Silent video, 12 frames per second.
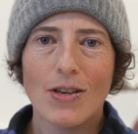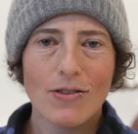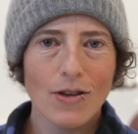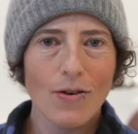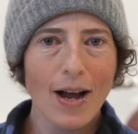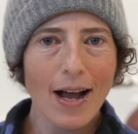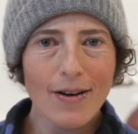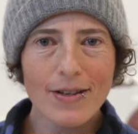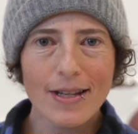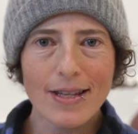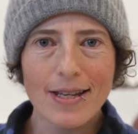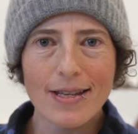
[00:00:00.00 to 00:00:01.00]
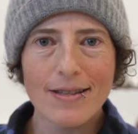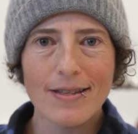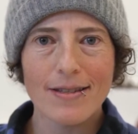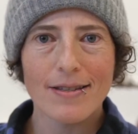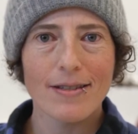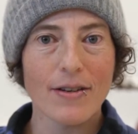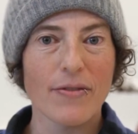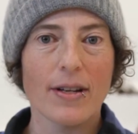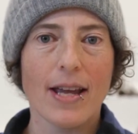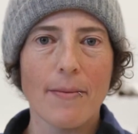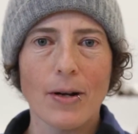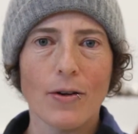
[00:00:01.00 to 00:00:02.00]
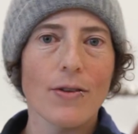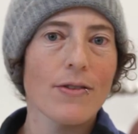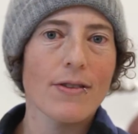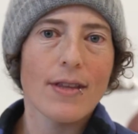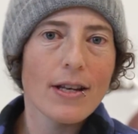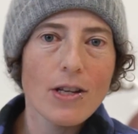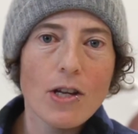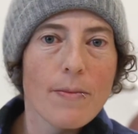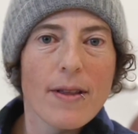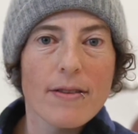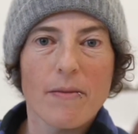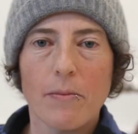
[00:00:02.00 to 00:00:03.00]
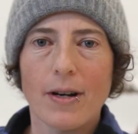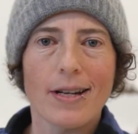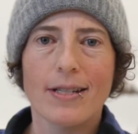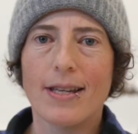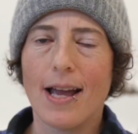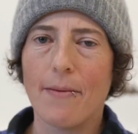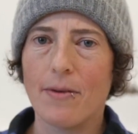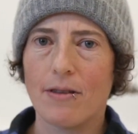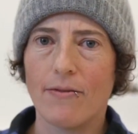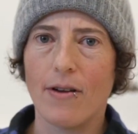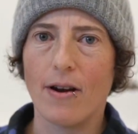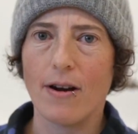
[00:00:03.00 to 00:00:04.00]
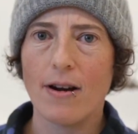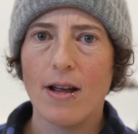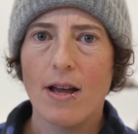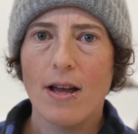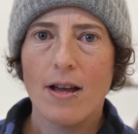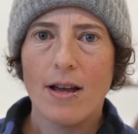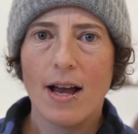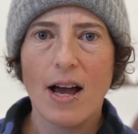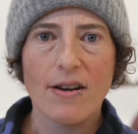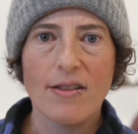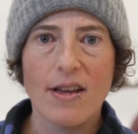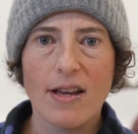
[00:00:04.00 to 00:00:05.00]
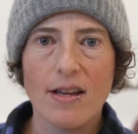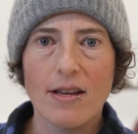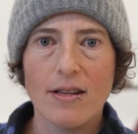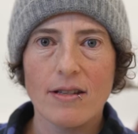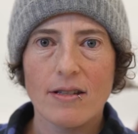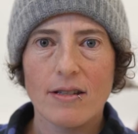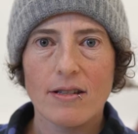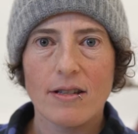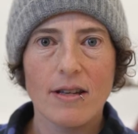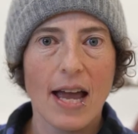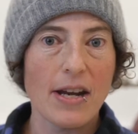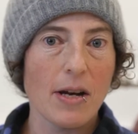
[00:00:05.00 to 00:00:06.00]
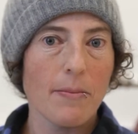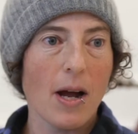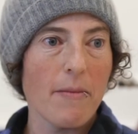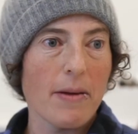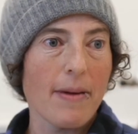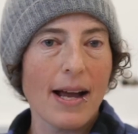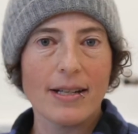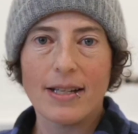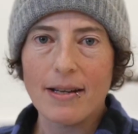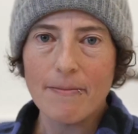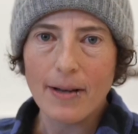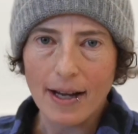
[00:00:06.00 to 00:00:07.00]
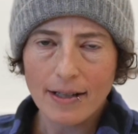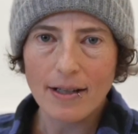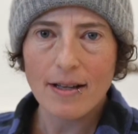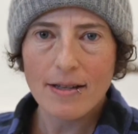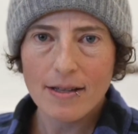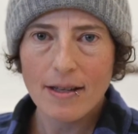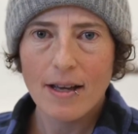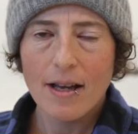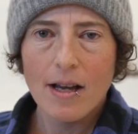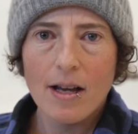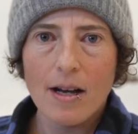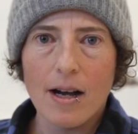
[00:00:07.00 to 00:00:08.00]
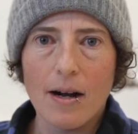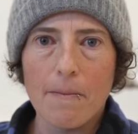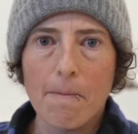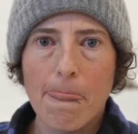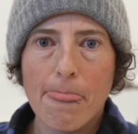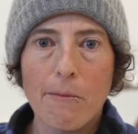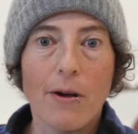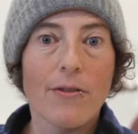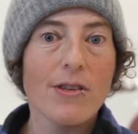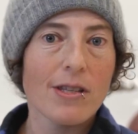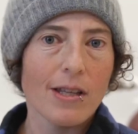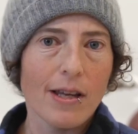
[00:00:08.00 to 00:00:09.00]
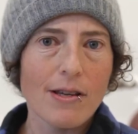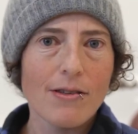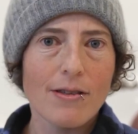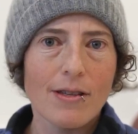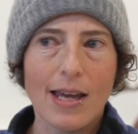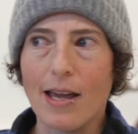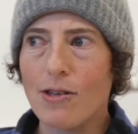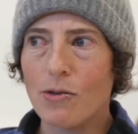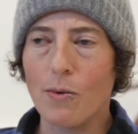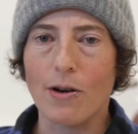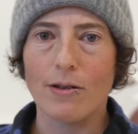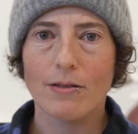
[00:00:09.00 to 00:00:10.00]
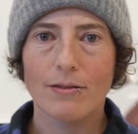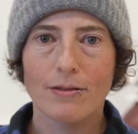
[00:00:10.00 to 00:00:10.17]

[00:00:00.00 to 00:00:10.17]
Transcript: So how do these different chemicals that humans have put into the atmosphere, how do they end up coming back to impact us? Well, in this case where